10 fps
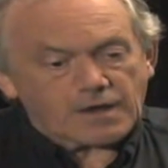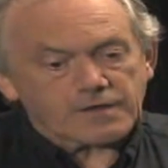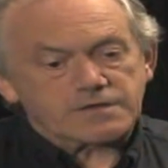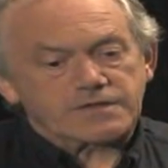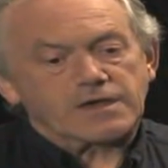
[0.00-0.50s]

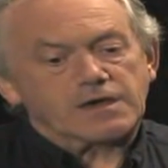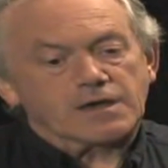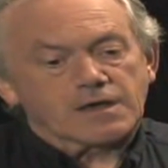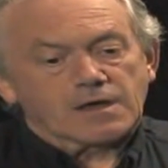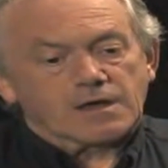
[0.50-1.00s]
And the
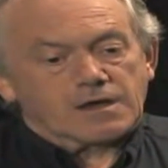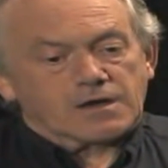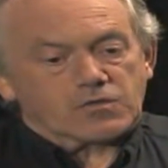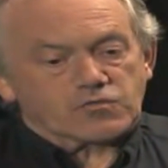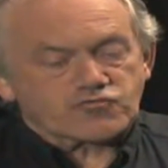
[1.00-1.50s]

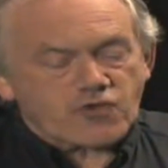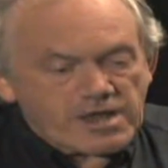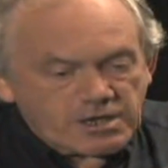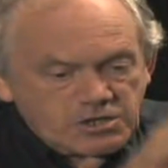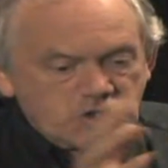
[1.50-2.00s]

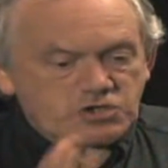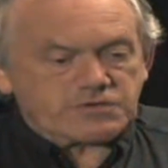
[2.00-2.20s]
range